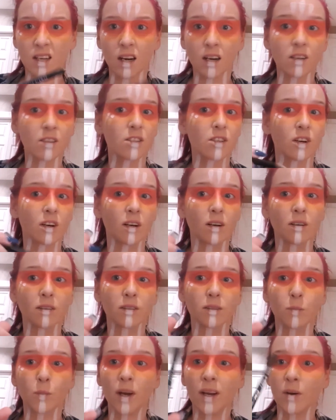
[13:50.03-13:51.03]
the dollar store,
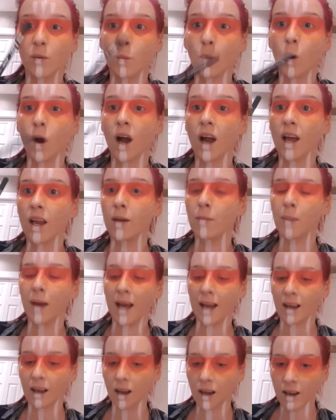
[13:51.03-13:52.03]
Wet n Wild
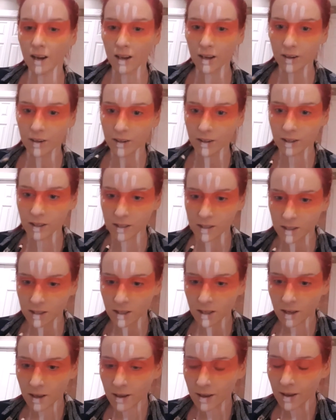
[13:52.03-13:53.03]
black eyeliner,
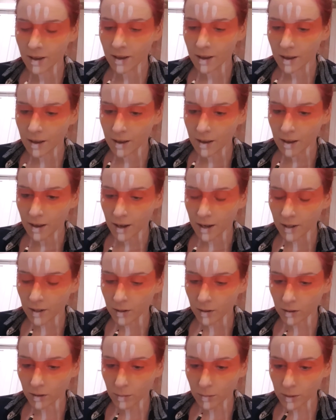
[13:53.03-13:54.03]
because I
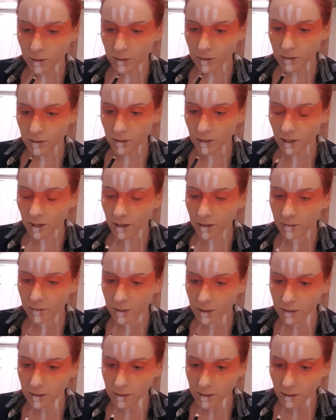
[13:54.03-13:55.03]
know I'm going to be using a lot
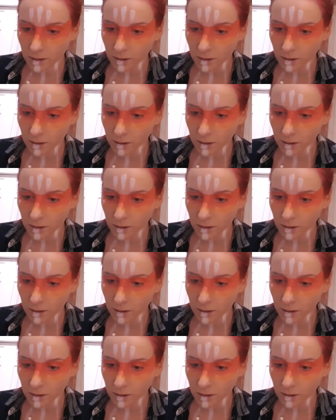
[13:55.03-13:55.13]
of it.